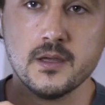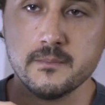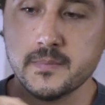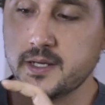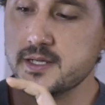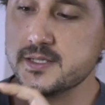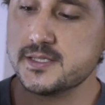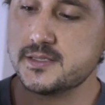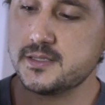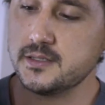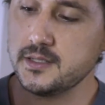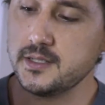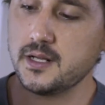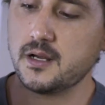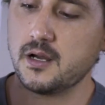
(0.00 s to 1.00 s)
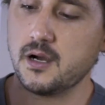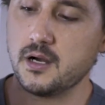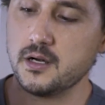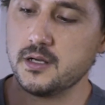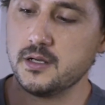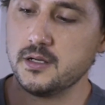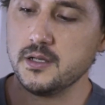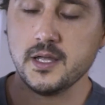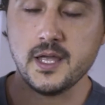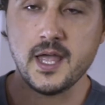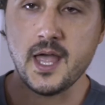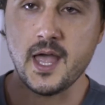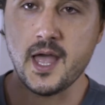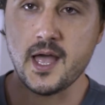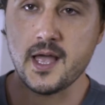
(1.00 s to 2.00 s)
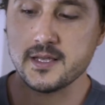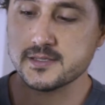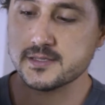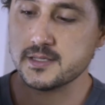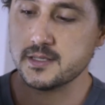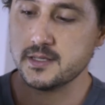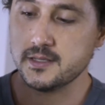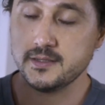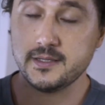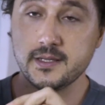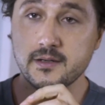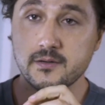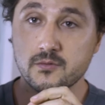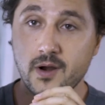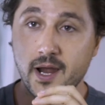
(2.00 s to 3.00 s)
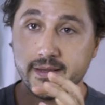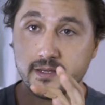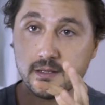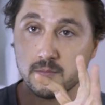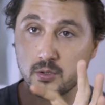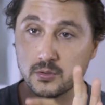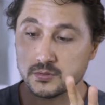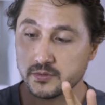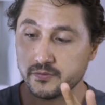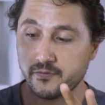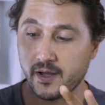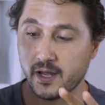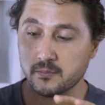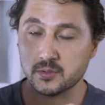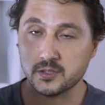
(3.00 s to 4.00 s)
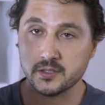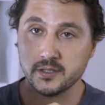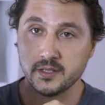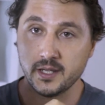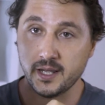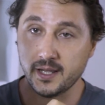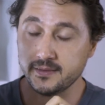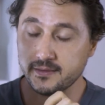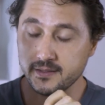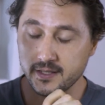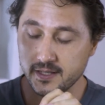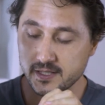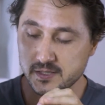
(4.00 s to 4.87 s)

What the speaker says: because Tanidacara has the right amount of fiber and the